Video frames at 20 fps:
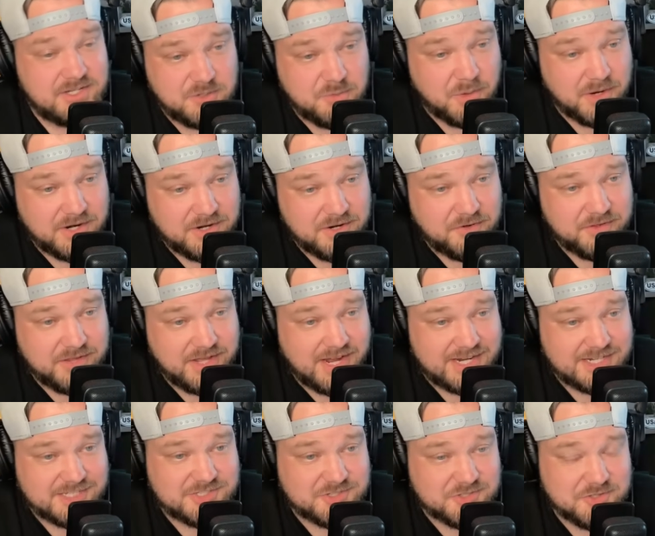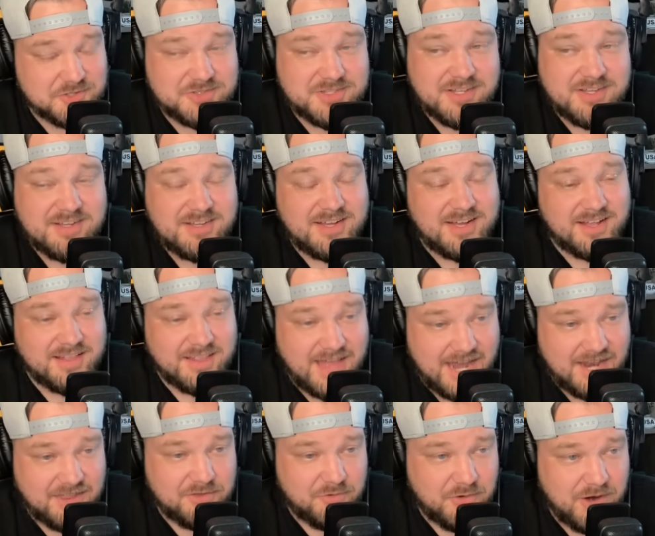you want to know the honest truth. A
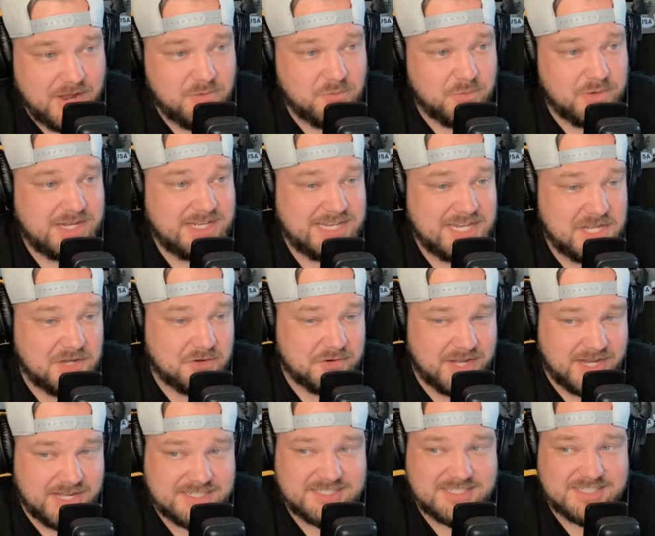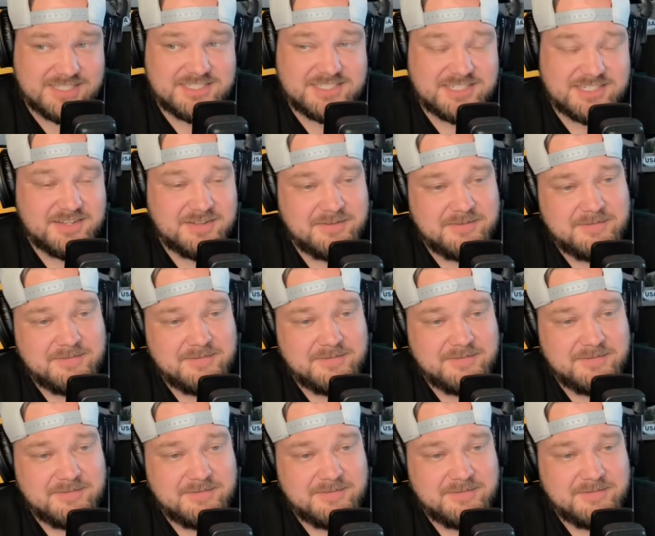lot of the right wing neo Nazis